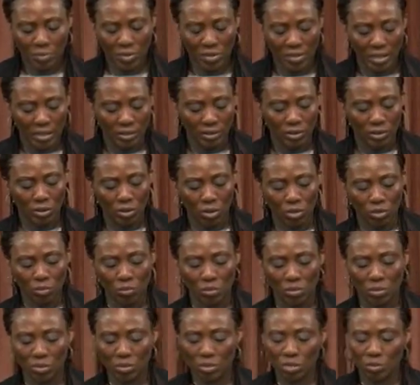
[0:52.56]
pray that God
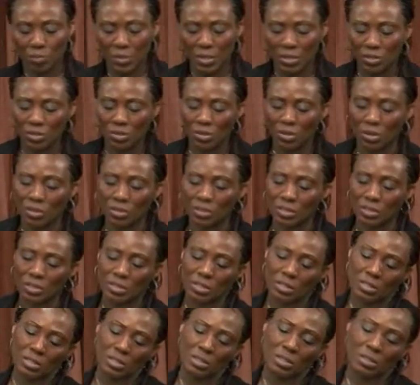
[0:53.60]
will speak to
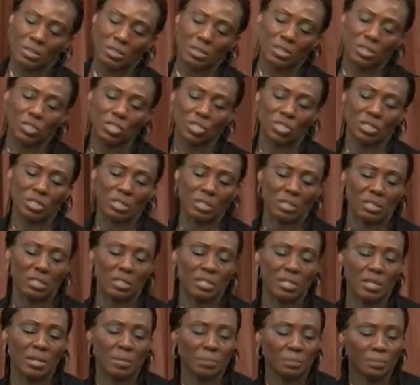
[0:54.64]
us in Jesus'
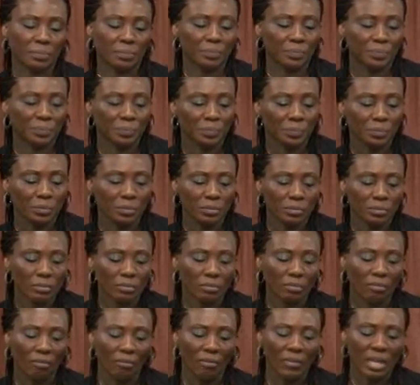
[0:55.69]
name.
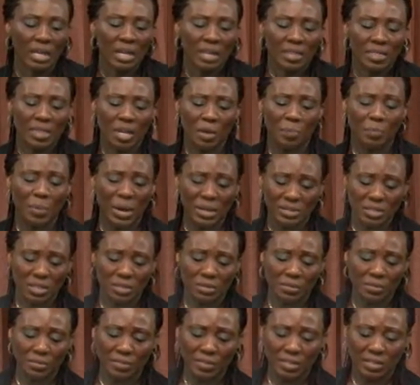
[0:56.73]
There are
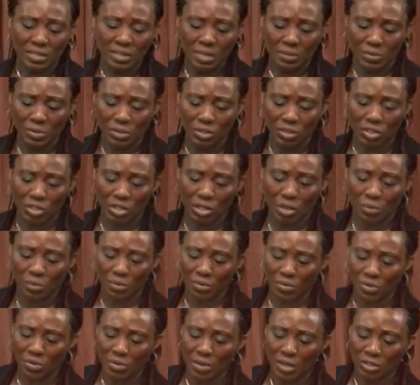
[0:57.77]
practical things I'm going to share
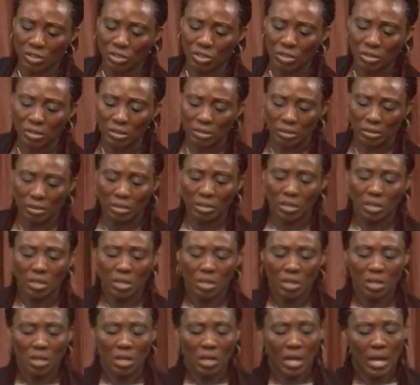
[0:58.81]
with you, actually.
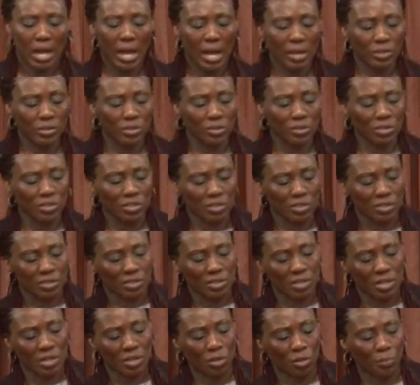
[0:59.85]
How do you
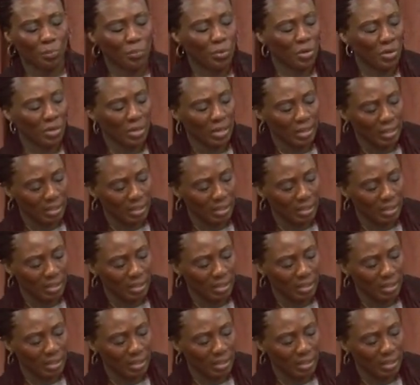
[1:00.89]
sustain your prayer